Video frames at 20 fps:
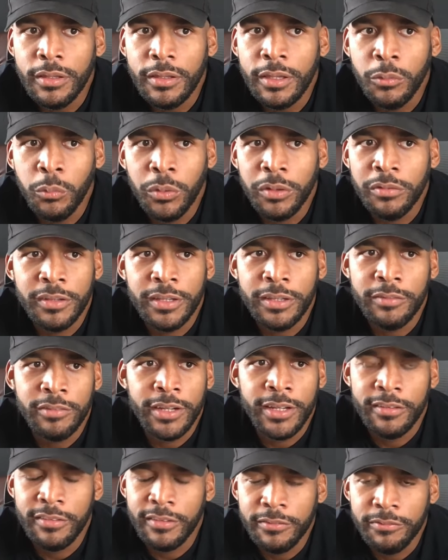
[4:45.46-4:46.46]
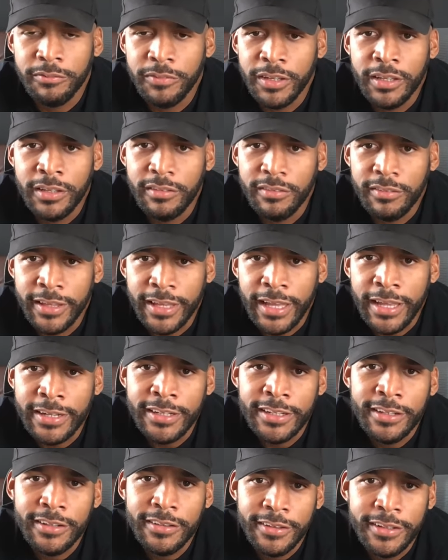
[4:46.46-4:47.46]
wasn't even as advanced. Like I
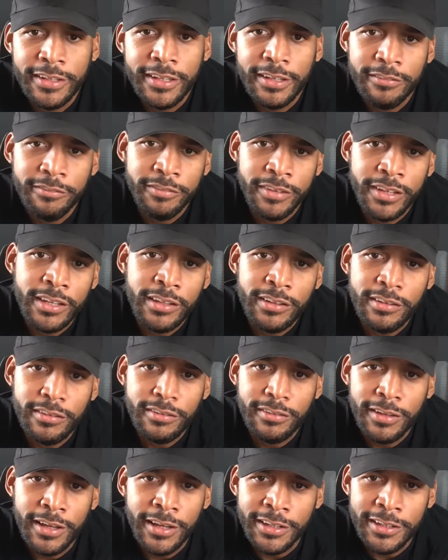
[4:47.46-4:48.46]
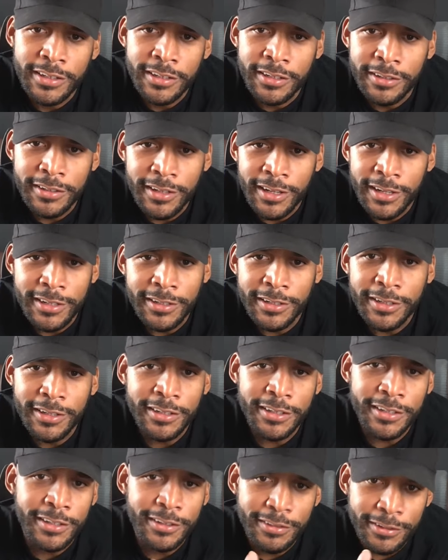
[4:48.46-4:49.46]
needed the advanced. I didn't
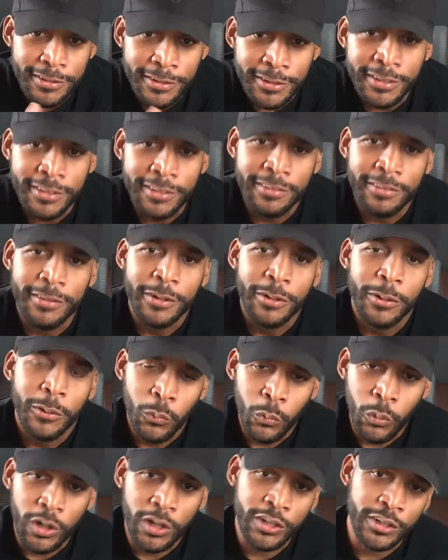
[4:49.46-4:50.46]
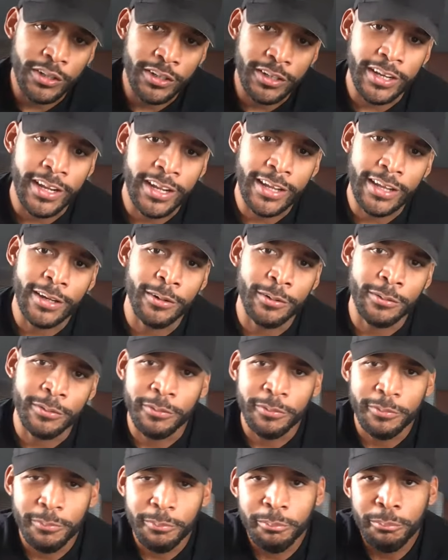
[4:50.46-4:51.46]
need the watered
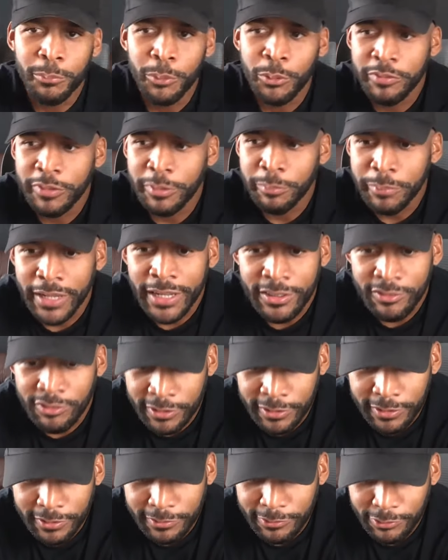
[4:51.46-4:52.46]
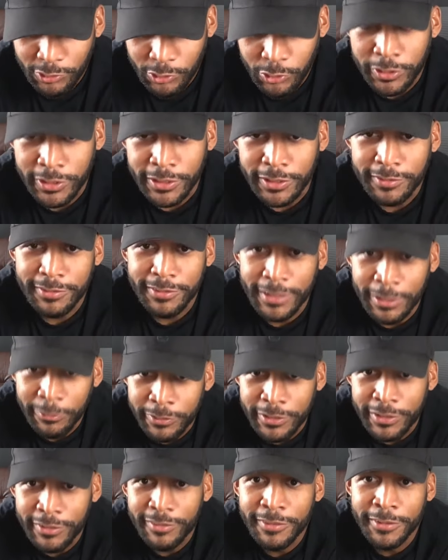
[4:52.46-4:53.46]
down movie magic tricks. I
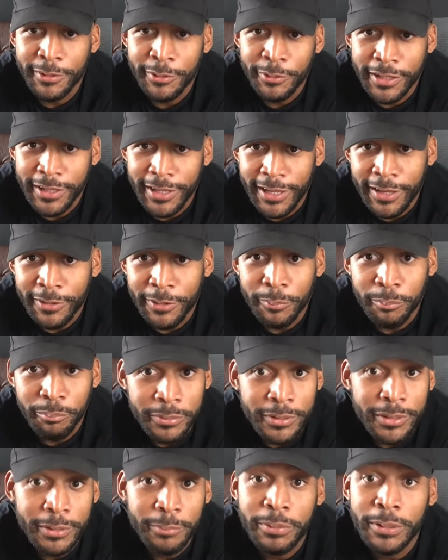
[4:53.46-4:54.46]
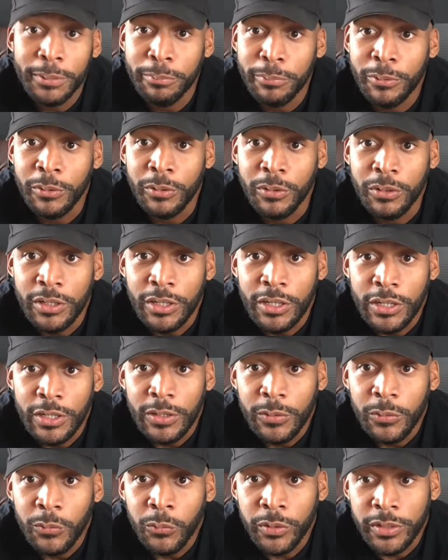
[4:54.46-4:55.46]
wanted to know like how the big people
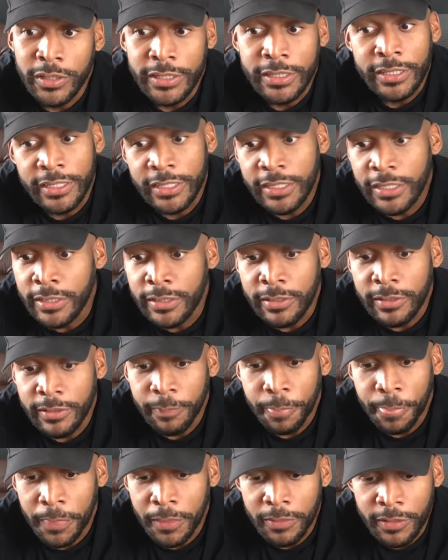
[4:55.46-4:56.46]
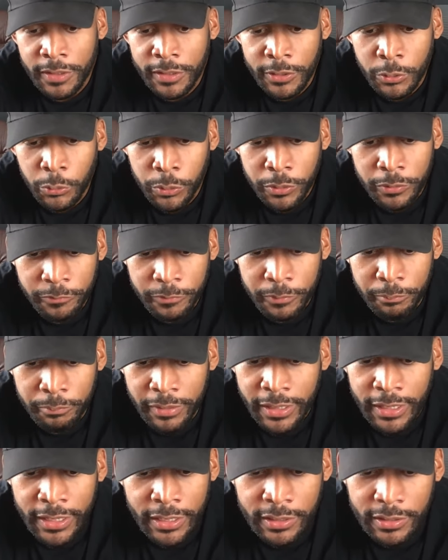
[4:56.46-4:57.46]
really did it. And then going from
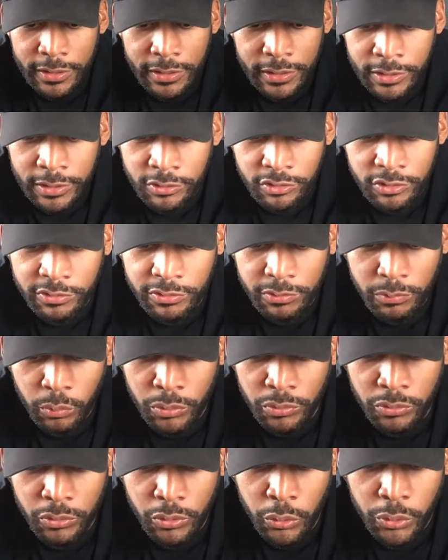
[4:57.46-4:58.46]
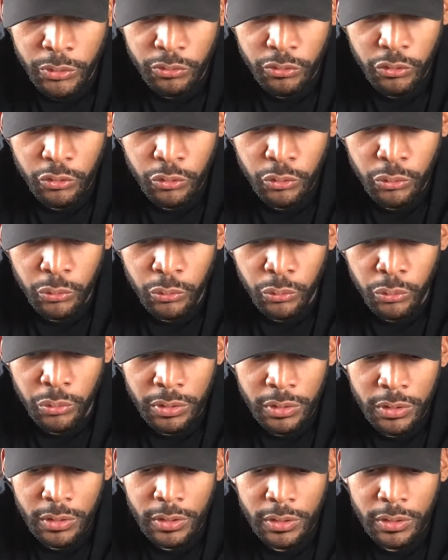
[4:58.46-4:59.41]
that, it just was going to